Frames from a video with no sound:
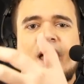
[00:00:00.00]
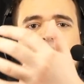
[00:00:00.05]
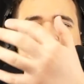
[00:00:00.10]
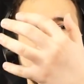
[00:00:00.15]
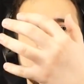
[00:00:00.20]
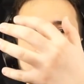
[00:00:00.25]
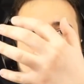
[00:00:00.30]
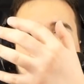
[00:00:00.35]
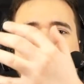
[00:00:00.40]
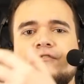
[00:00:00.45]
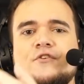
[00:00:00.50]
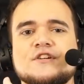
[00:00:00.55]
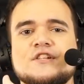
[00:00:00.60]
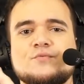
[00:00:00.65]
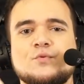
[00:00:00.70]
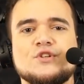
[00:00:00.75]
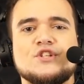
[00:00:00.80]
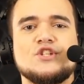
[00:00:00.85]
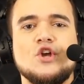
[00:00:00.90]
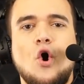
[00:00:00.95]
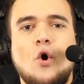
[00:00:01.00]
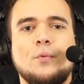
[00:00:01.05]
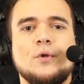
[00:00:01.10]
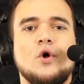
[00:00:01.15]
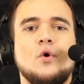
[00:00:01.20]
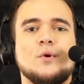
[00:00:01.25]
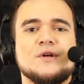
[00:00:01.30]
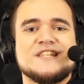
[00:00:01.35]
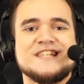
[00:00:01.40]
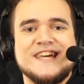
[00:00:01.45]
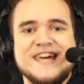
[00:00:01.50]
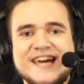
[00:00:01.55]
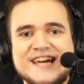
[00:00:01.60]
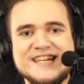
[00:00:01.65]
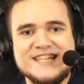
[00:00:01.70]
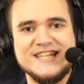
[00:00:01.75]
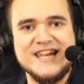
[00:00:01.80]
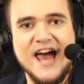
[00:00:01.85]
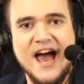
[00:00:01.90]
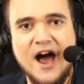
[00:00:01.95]
uh, first it was Noble who was kicked
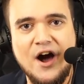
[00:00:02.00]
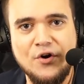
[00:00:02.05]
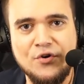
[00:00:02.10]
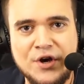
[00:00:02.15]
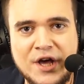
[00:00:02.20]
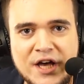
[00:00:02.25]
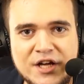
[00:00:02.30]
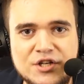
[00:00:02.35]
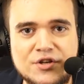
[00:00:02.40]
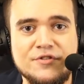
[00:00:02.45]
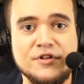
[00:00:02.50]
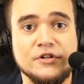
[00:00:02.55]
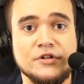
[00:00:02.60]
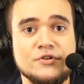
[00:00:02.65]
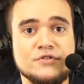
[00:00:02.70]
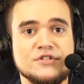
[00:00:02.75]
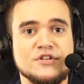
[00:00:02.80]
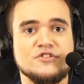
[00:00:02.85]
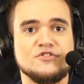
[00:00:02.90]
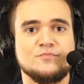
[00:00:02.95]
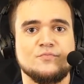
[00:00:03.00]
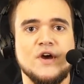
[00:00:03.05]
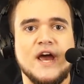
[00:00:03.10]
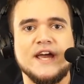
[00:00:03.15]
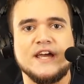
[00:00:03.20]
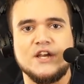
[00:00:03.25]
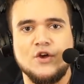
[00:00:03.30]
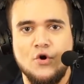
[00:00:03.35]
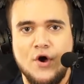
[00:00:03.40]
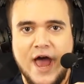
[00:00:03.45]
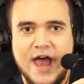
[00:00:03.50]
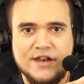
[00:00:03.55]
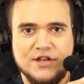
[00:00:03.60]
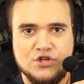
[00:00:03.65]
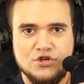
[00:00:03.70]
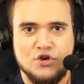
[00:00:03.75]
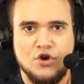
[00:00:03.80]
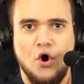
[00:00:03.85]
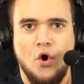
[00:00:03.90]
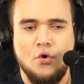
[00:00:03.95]
down to the losers bracket who had to
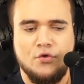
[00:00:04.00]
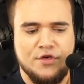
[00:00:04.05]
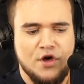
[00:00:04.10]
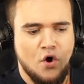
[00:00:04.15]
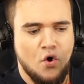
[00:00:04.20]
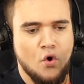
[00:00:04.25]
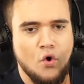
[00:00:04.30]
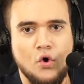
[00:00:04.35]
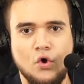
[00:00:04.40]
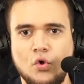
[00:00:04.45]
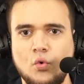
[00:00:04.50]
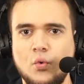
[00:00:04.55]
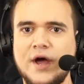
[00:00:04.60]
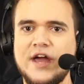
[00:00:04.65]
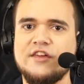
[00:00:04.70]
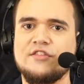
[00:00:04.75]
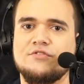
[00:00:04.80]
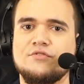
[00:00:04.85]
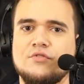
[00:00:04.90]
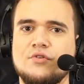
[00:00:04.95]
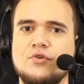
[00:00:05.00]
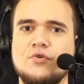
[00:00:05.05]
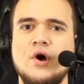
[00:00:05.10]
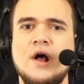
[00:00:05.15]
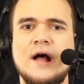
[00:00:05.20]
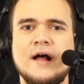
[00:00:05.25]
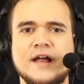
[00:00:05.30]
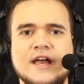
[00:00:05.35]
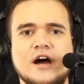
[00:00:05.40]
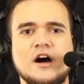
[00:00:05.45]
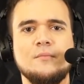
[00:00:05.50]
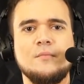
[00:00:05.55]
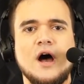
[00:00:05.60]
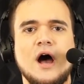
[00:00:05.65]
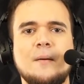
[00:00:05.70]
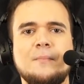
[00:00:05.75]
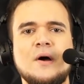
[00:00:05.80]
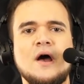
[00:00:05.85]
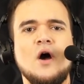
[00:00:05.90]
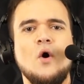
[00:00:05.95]
go the whole way through, come up,
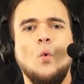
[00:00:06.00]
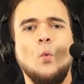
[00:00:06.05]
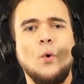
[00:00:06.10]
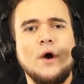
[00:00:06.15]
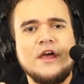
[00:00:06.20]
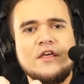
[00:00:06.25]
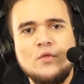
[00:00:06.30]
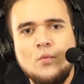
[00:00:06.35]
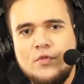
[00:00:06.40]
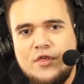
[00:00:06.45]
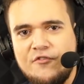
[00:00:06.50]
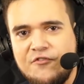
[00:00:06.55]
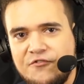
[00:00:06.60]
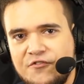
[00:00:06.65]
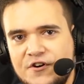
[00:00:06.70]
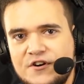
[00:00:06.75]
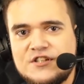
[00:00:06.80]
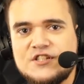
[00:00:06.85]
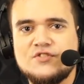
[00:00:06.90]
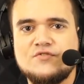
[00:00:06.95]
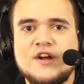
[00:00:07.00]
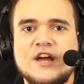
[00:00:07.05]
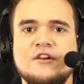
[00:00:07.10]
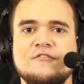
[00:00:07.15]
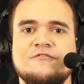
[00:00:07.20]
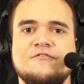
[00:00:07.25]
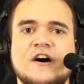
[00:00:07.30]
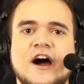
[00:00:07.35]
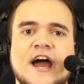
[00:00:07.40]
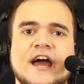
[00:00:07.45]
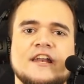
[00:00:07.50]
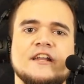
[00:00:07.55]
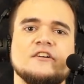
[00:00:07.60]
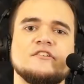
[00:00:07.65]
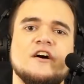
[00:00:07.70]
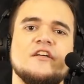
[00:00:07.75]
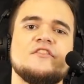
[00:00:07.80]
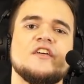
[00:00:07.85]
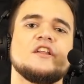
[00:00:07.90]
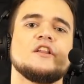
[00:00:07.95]
win the first grand final and
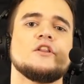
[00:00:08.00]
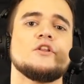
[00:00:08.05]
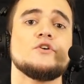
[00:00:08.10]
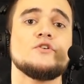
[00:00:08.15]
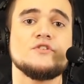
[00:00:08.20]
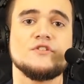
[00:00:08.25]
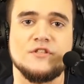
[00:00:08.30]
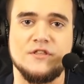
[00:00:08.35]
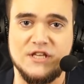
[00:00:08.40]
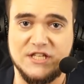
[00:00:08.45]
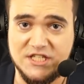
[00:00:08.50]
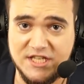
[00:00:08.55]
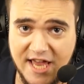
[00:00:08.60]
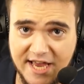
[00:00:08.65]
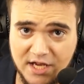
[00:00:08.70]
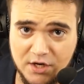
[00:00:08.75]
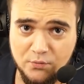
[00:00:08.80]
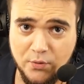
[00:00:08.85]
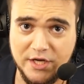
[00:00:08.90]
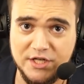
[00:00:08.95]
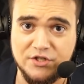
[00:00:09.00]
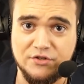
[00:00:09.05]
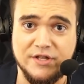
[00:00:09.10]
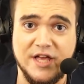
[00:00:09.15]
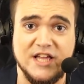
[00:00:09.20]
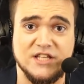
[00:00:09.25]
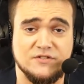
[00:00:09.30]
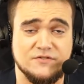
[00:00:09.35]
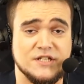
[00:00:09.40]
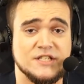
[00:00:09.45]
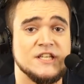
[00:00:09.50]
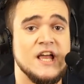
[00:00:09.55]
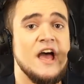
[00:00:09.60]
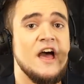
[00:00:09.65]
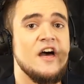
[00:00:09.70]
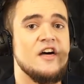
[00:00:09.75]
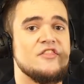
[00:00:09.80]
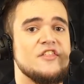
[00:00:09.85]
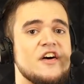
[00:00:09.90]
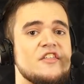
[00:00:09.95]
then lose the second one to Lazarus.
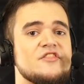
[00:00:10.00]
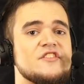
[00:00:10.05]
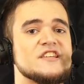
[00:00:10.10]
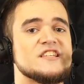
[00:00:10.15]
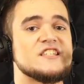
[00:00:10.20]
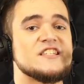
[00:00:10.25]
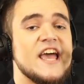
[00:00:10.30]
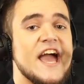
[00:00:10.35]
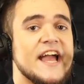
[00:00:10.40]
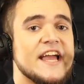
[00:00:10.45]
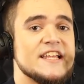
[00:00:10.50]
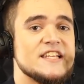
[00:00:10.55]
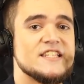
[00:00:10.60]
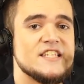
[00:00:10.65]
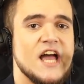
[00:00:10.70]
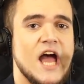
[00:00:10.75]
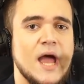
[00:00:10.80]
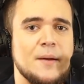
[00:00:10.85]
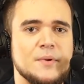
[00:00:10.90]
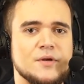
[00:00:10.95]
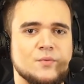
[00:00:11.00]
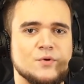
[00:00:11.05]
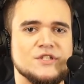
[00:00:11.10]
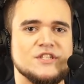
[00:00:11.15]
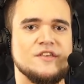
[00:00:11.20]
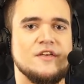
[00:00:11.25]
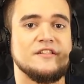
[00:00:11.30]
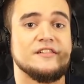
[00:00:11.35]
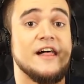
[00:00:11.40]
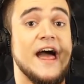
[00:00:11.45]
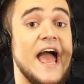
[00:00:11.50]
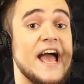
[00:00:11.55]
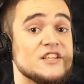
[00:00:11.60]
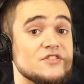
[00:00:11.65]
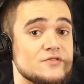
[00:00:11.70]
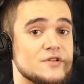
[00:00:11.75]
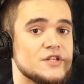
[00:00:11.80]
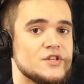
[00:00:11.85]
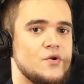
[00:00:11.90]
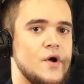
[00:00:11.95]
Then the second time it was Lazarus
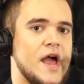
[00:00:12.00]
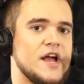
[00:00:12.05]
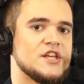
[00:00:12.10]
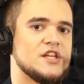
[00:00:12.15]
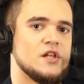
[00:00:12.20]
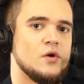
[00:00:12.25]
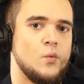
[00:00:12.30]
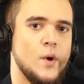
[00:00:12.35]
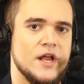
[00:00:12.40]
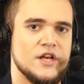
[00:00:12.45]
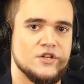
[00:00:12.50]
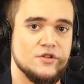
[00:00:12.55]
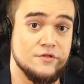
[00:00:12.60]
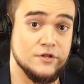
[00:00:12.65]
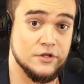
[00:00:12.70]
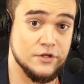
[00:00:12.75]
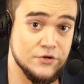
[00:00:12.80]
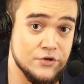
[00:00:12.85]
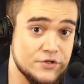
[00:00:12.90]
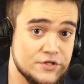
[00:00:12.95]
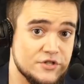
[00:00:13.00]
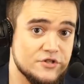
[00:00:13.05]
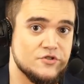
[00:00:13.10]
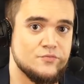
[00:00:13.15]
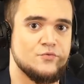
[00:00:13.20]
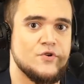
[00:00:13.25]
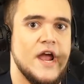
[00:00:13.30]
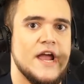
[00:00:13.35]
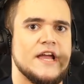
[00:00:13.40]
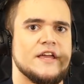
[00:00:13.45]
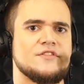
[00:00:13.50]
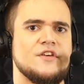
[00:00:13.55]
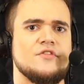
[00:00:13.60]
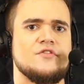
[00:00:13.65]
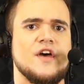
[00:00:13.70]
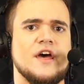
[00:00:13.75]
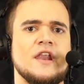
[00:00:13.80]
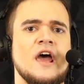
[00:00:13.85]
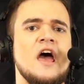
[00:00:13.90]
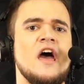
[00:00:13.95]
who actually went to the losers bracket and then
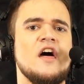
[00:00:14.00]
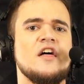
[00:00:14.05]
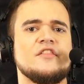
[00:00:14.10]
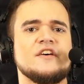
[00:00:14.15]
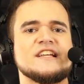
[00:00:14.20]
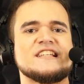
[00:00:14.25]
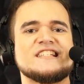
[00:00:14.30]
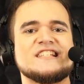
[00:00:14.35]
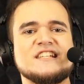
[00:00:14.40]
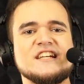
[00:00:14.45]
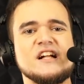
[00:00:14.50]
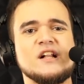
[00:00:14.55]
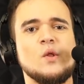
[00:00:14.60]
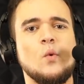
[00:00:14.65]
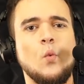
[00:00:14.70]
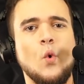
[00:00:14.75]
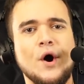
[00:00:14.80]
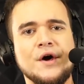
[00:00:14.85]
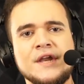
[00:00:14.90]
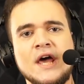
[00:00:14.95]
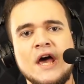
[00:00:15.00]
they still won